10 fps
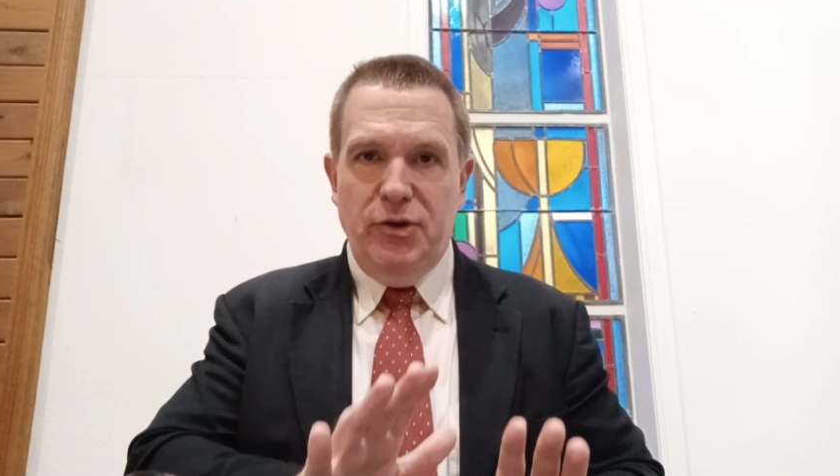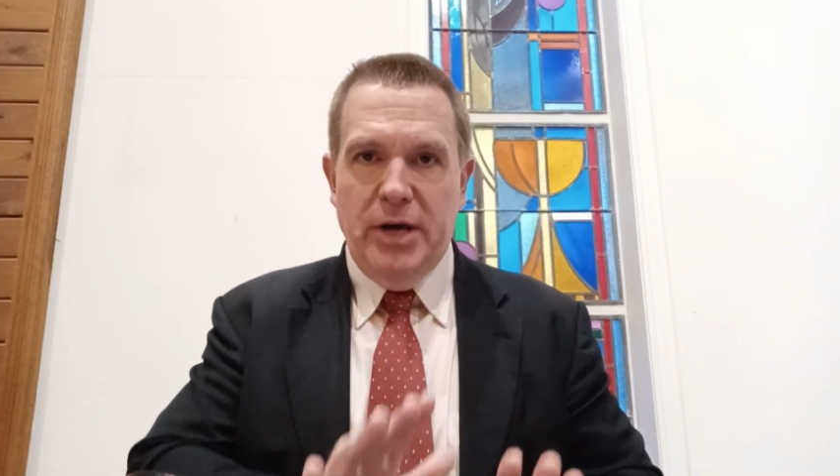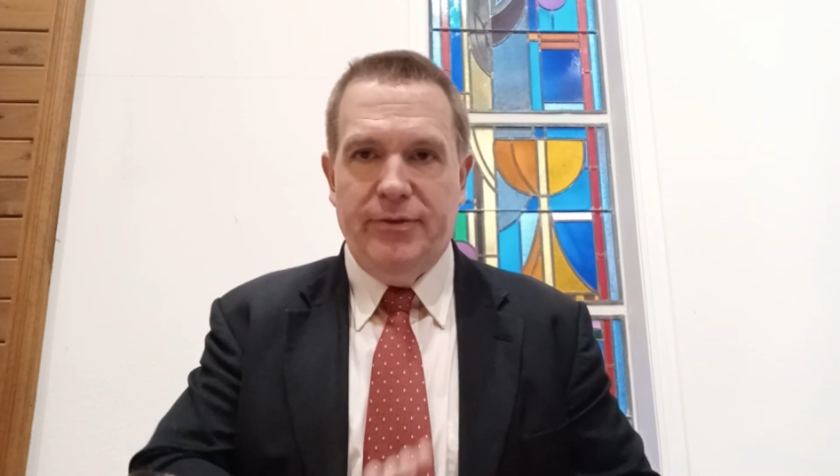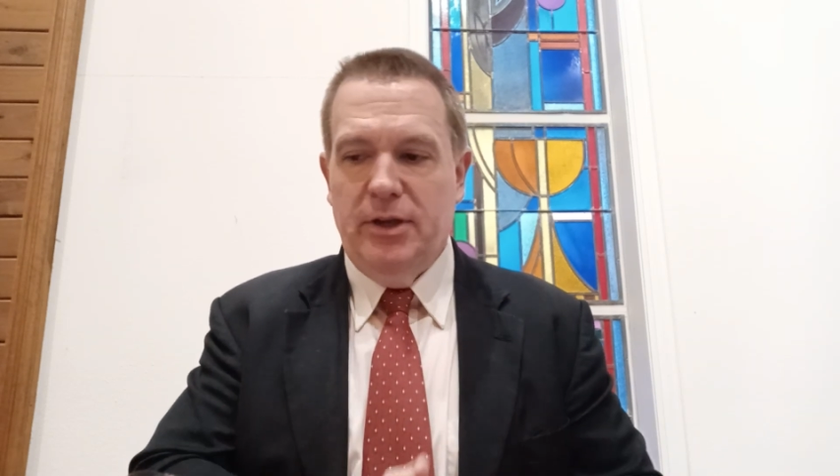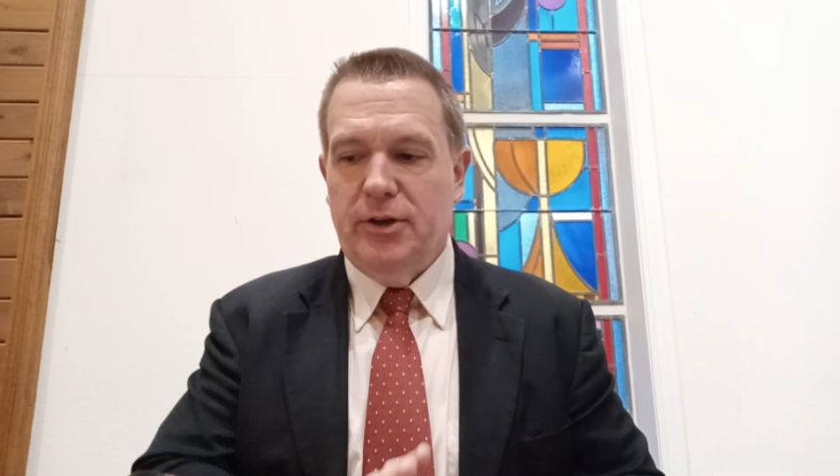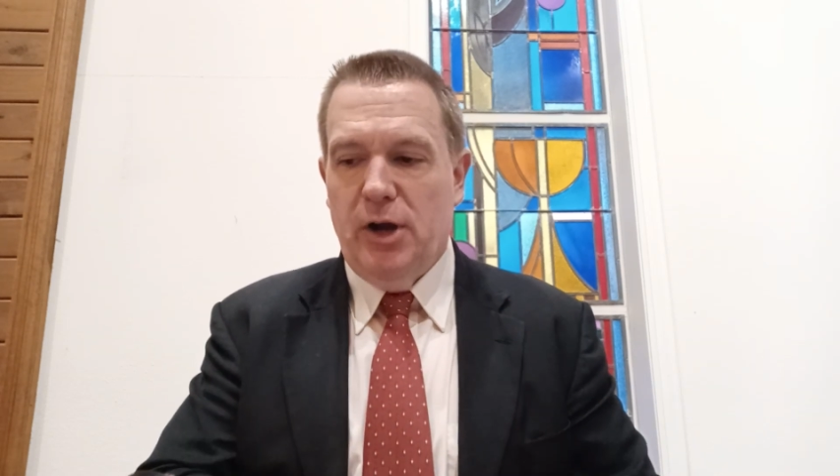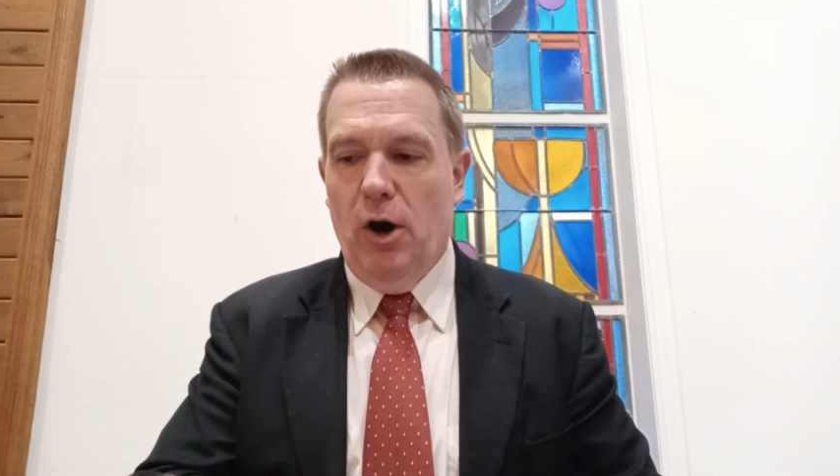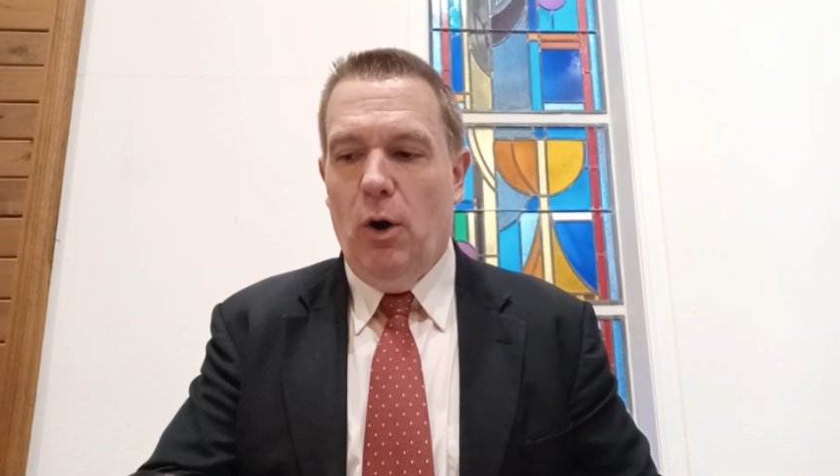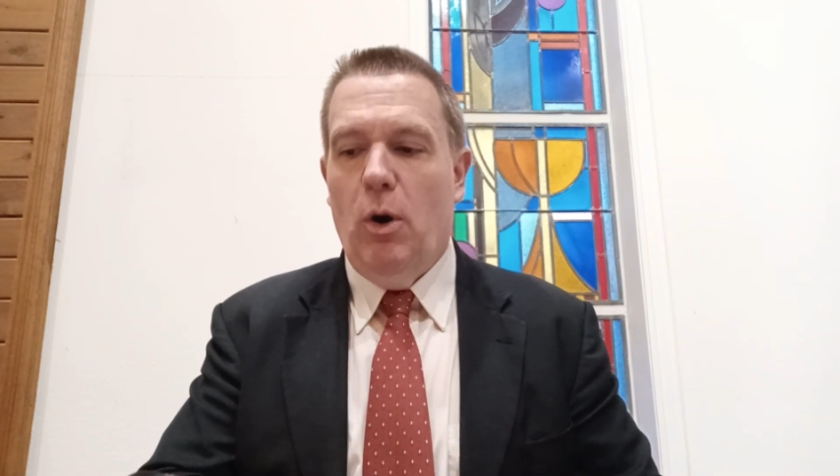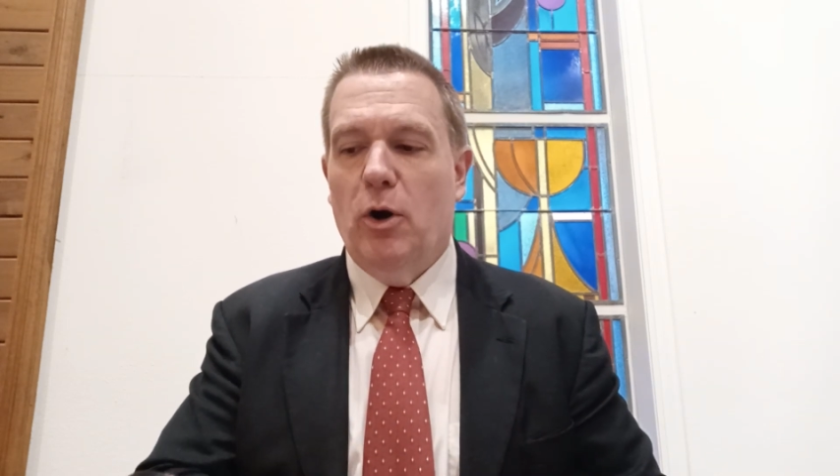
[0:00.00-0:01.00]
doesn't
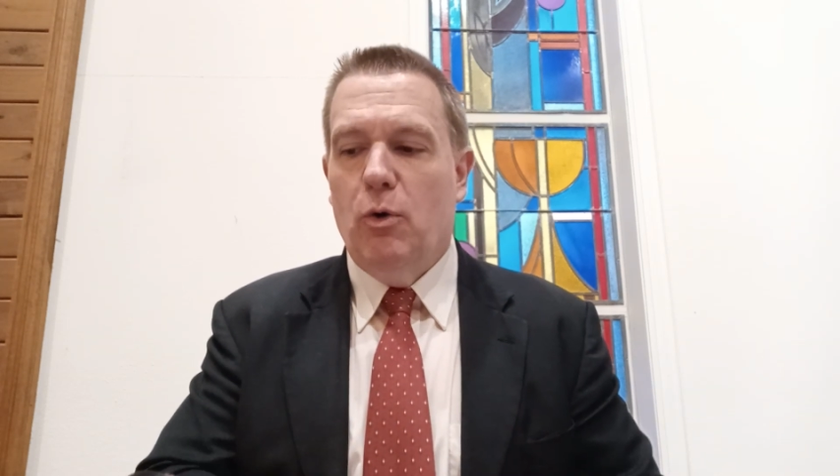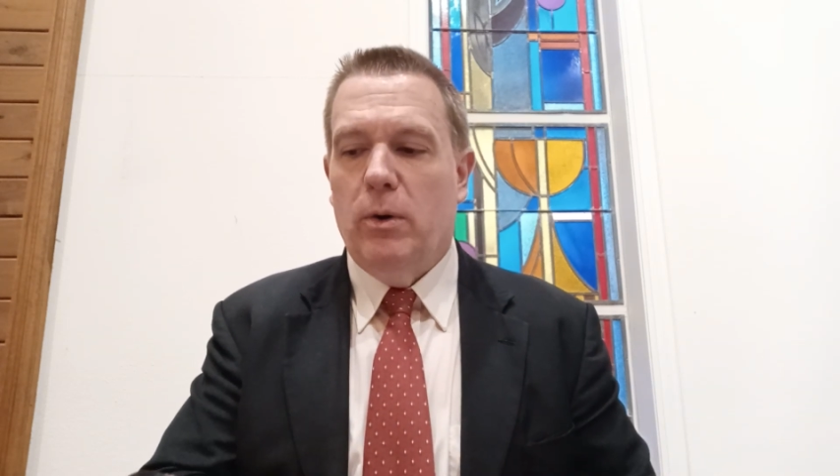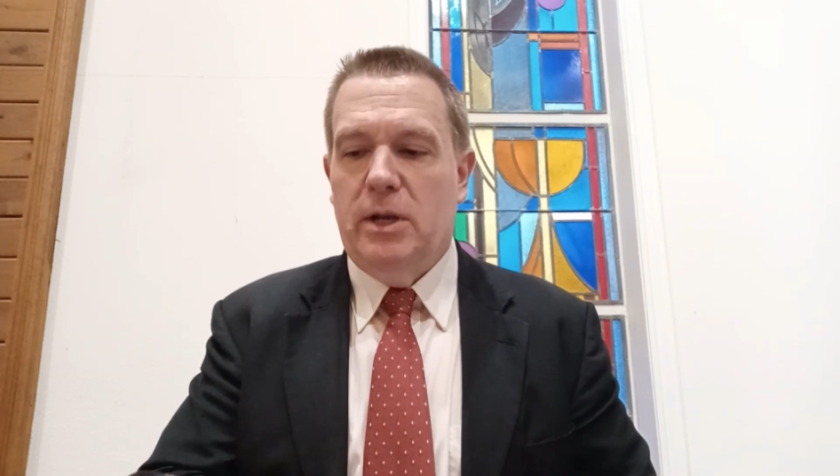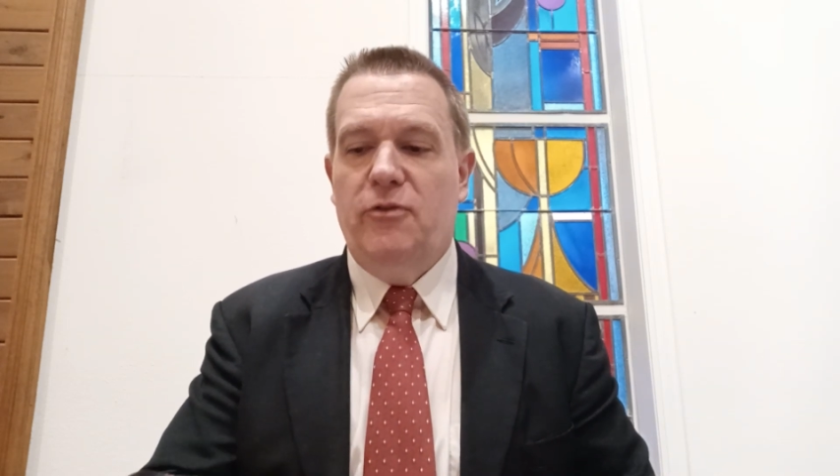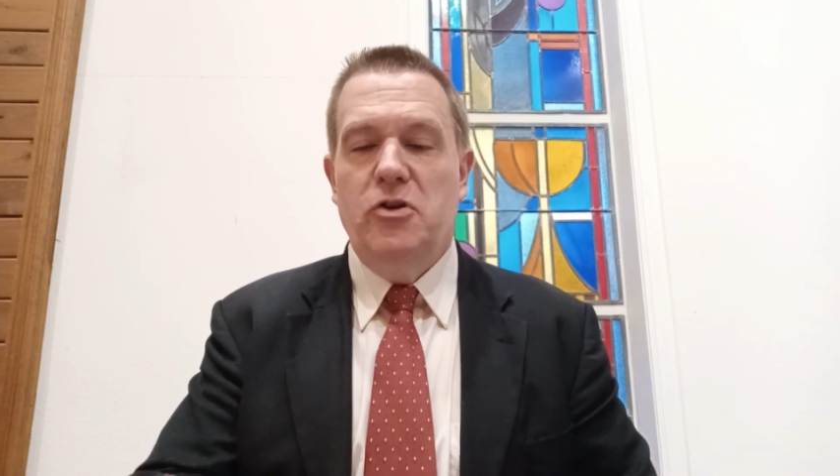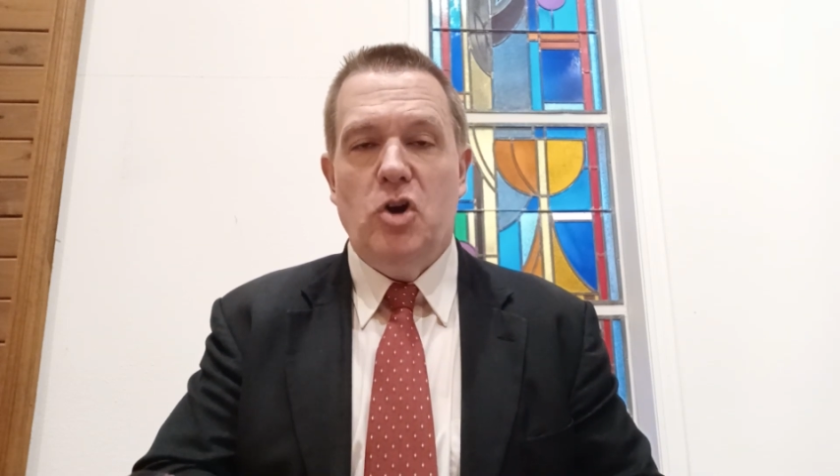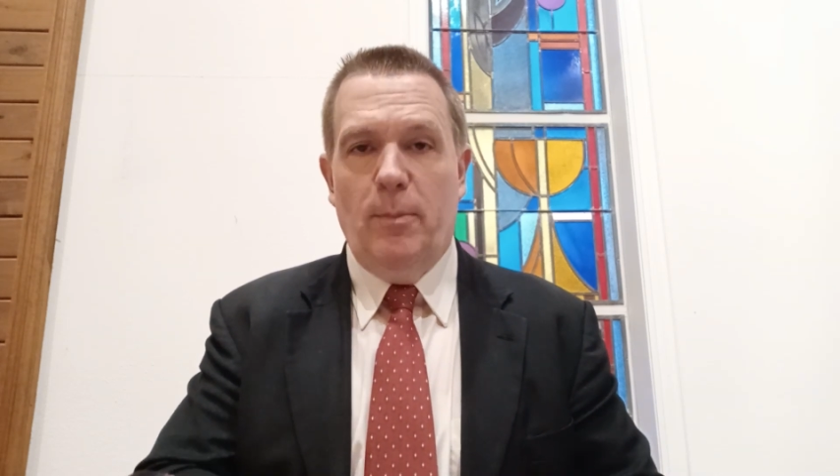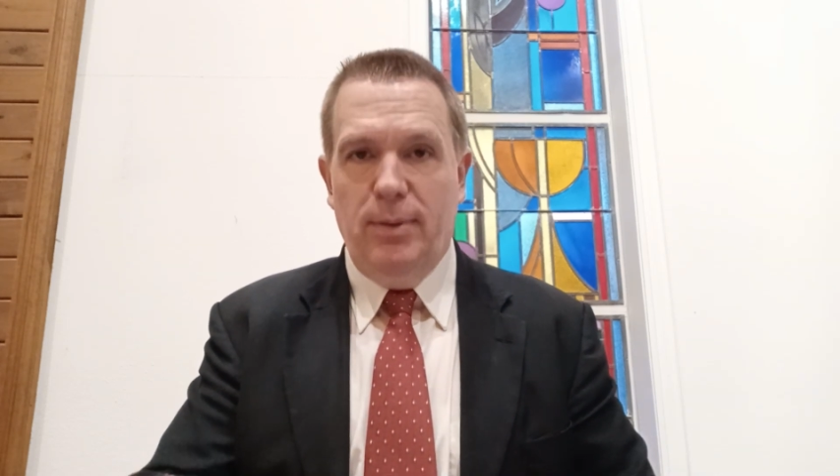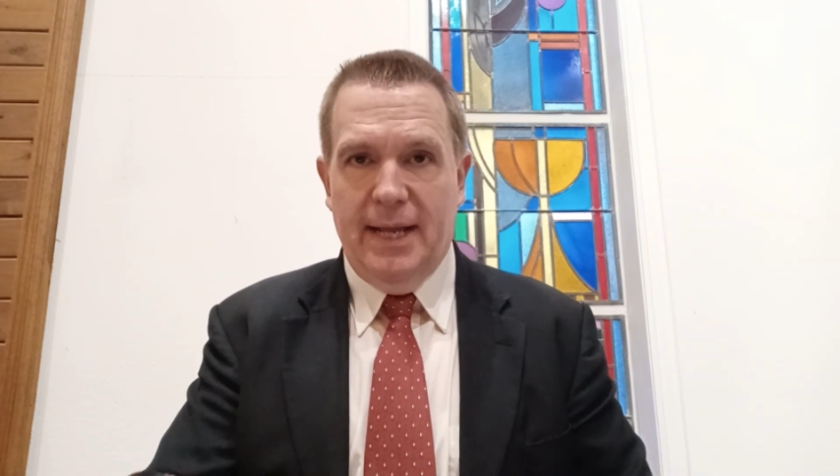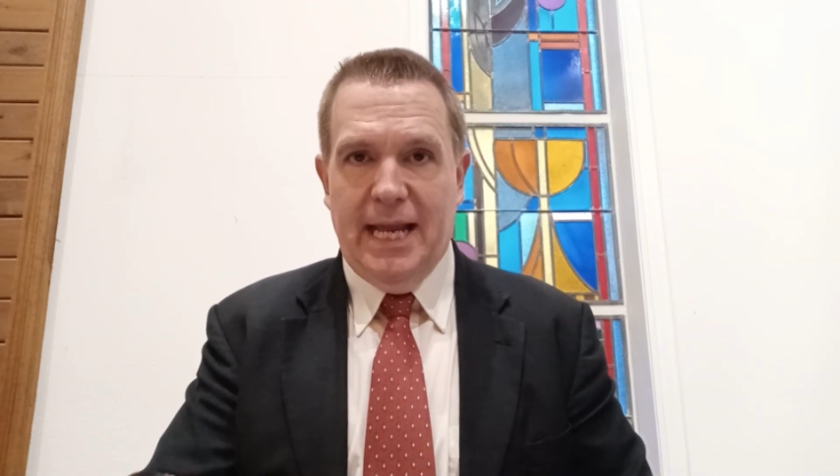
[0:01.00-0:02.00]
go according to your
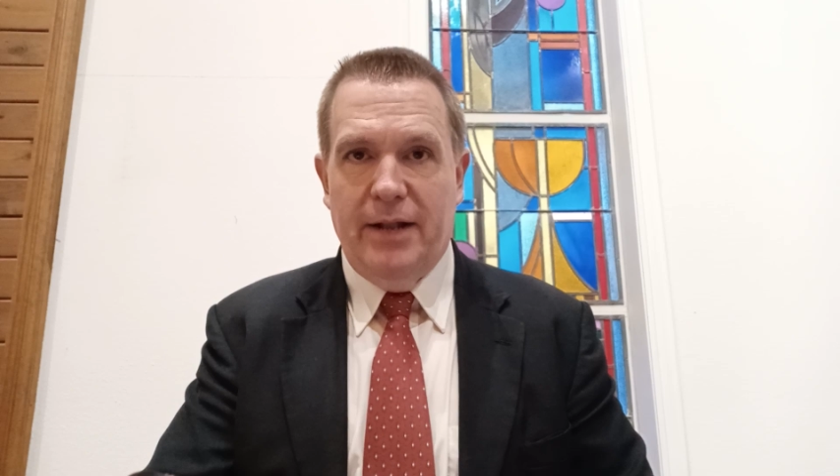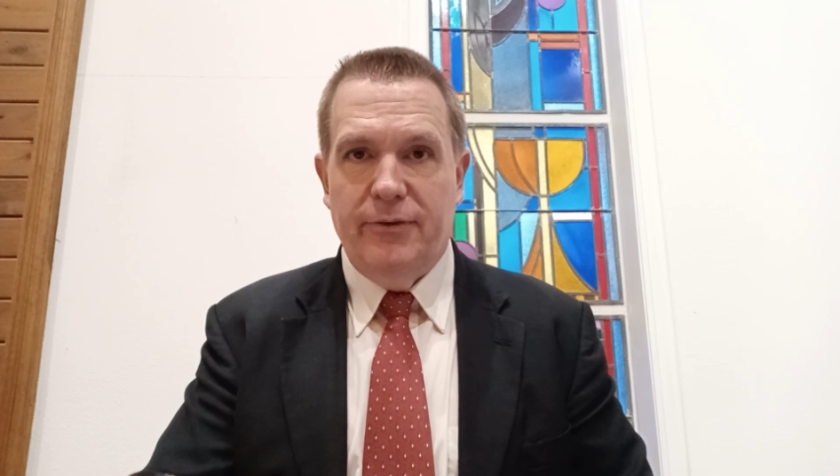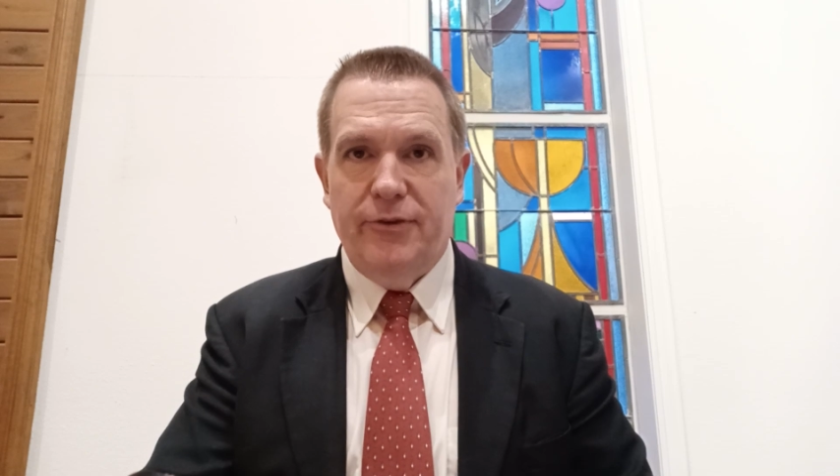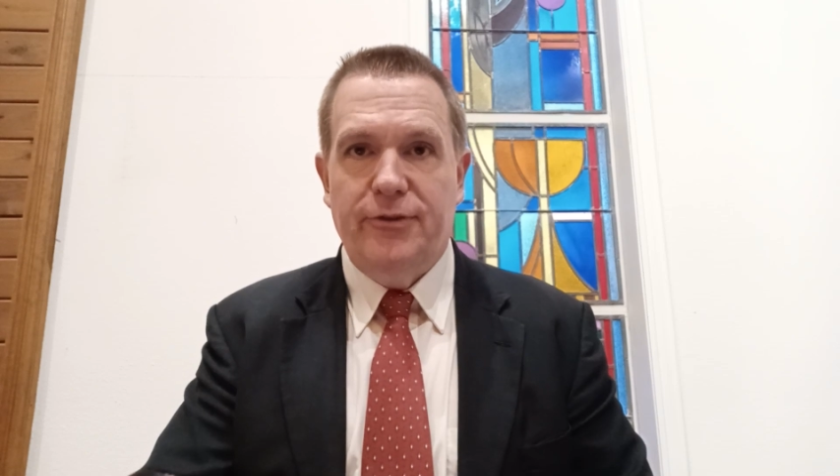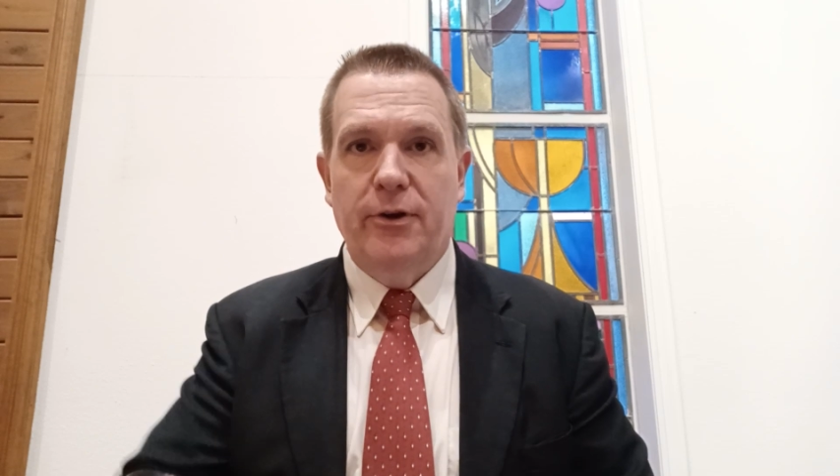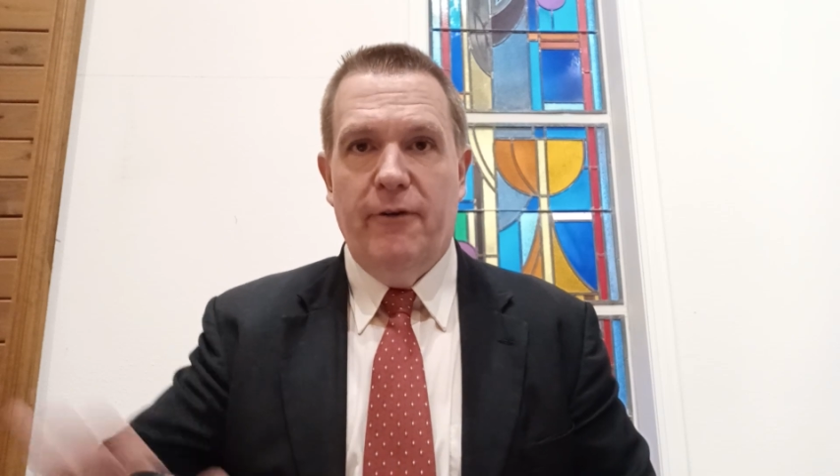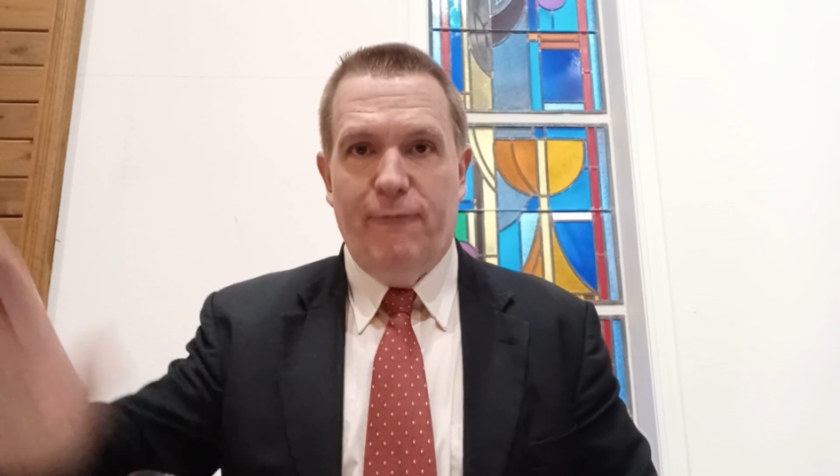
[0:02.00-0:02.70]
plans